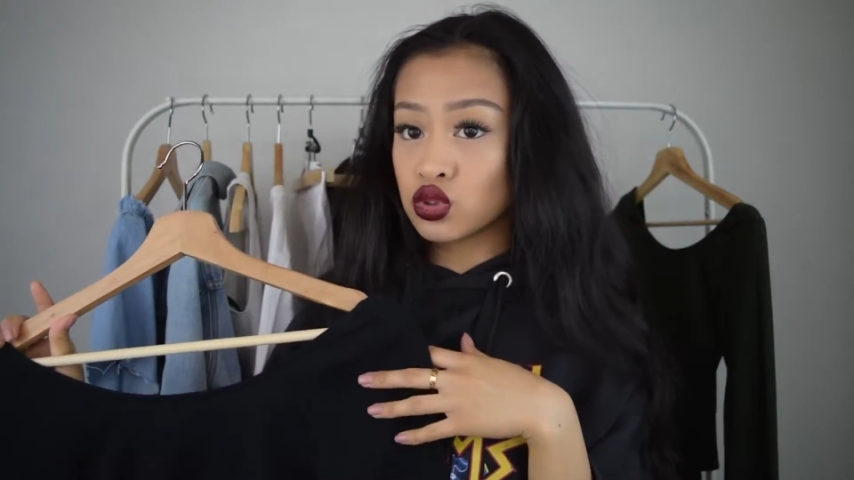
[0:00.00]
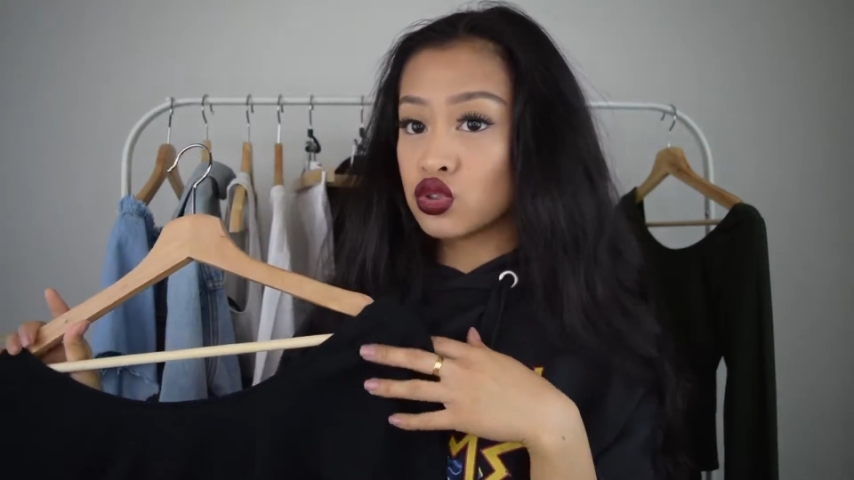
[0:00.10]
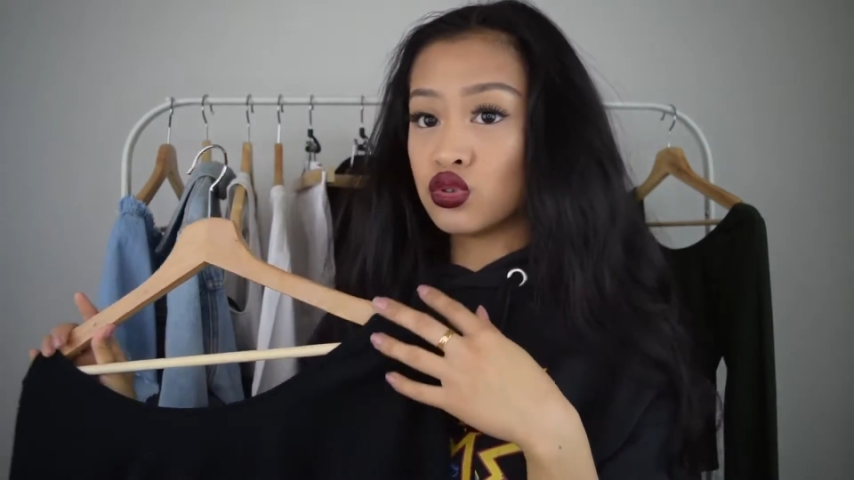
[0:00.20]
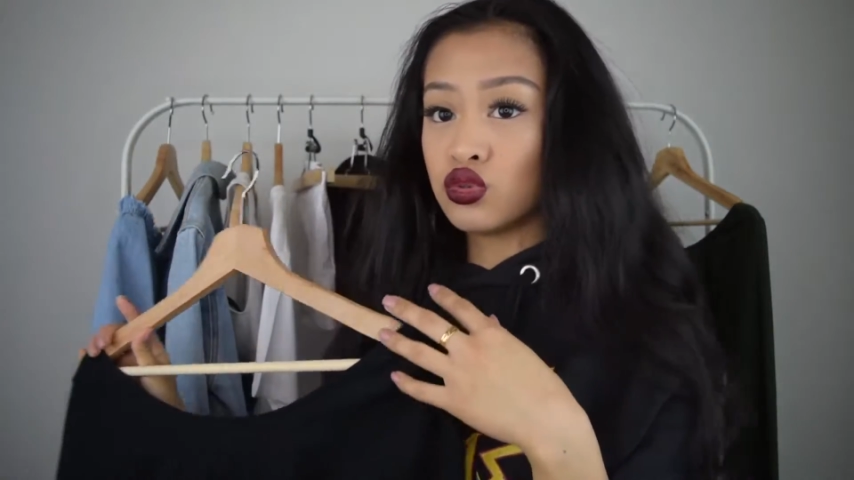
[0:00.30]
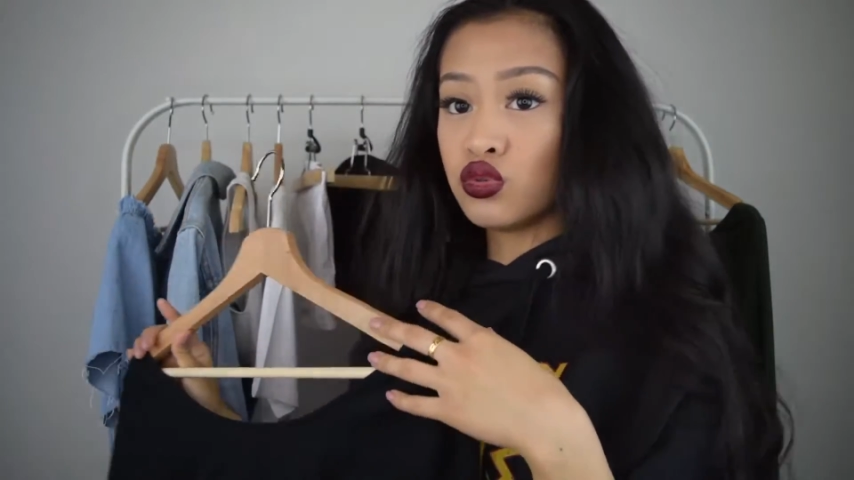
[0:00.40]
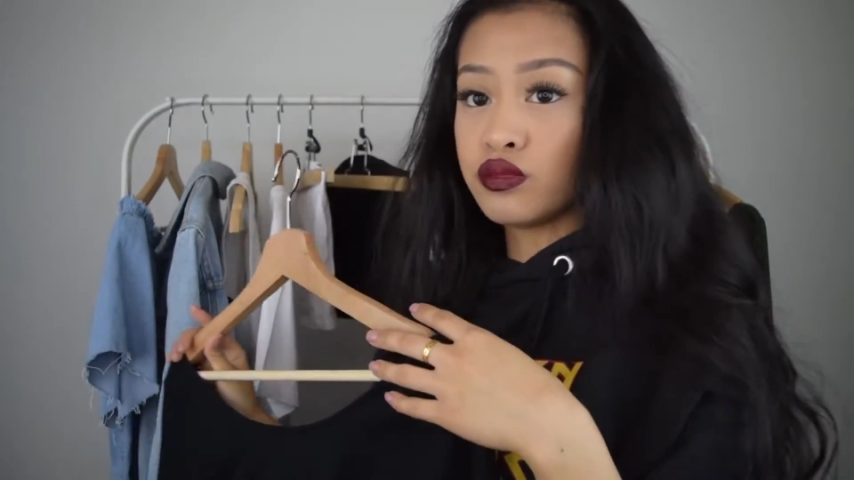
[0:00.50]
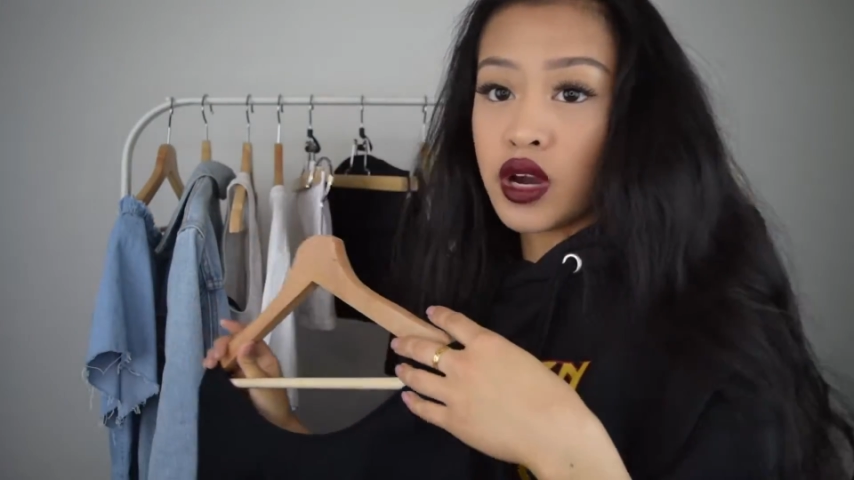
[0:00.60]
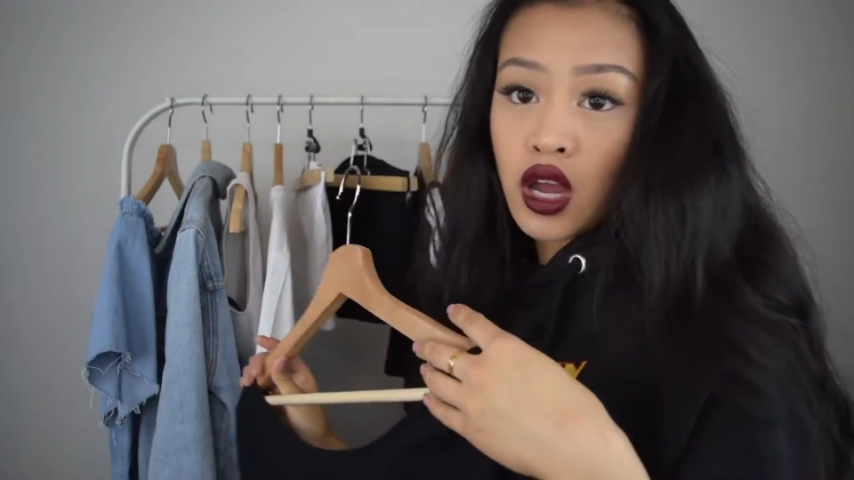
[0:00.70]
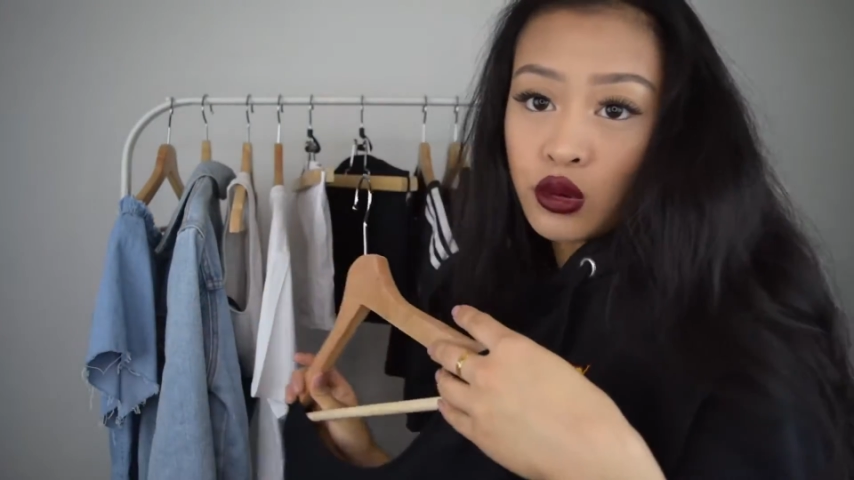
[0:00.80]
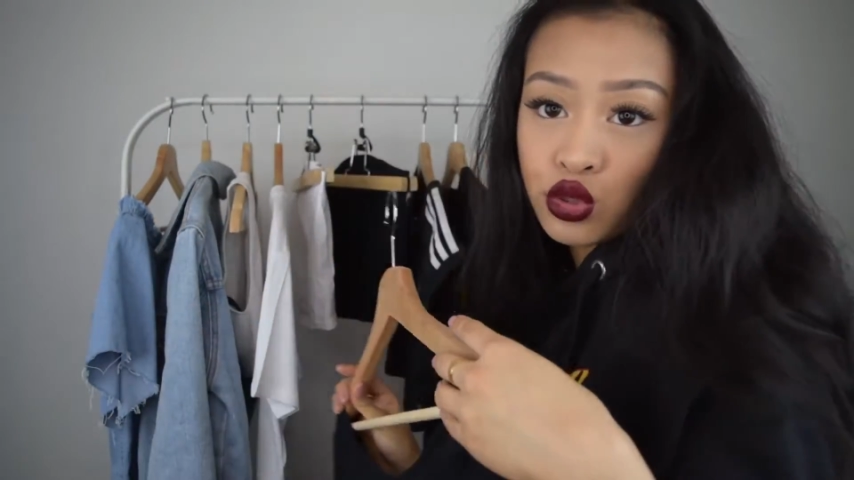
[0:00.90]
to
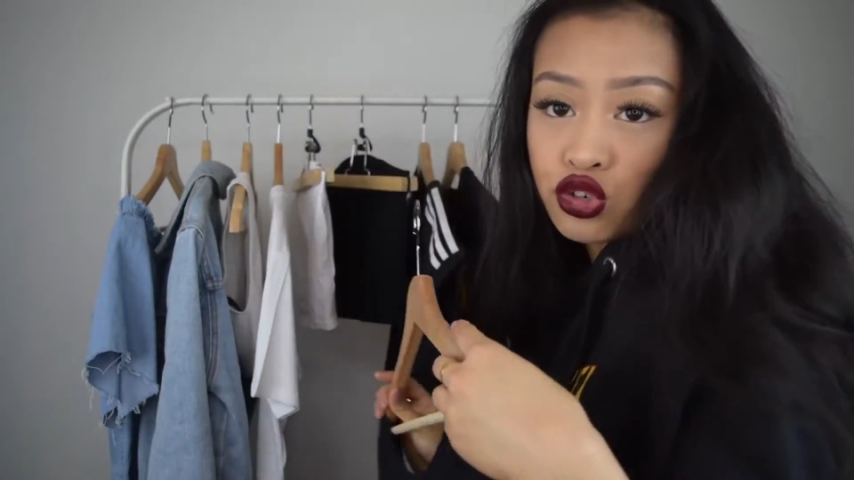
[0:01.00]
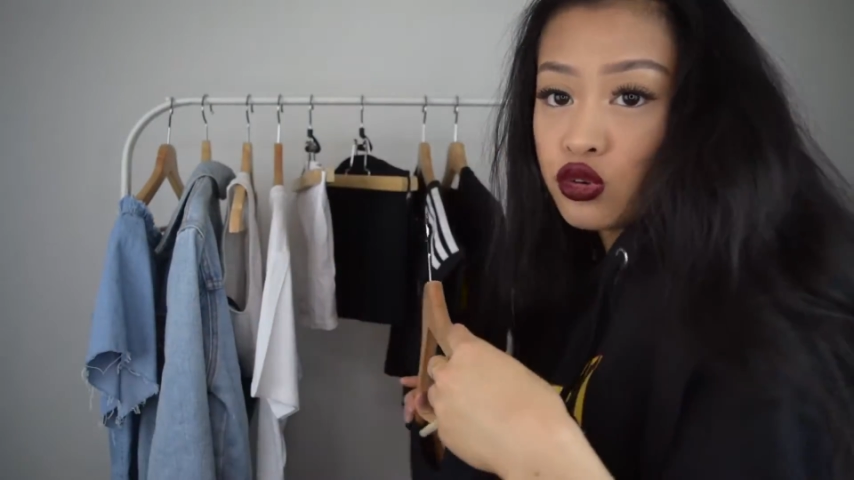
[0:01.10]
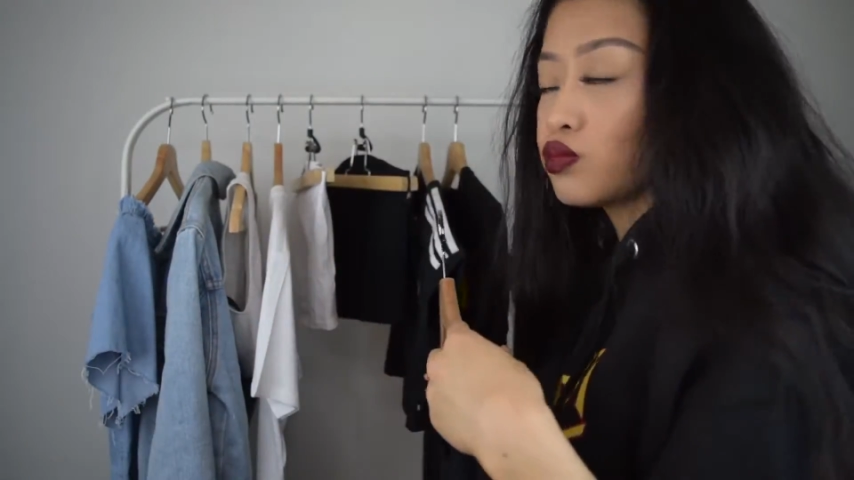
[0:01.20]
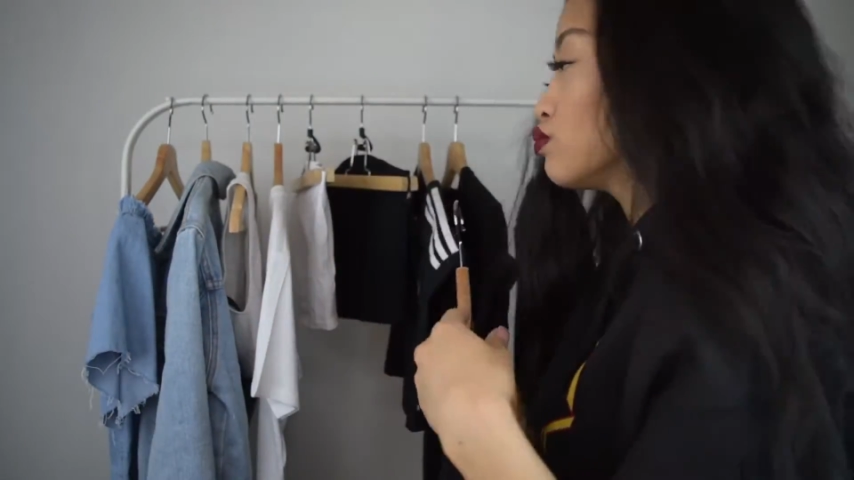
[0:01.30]
my wardrobe.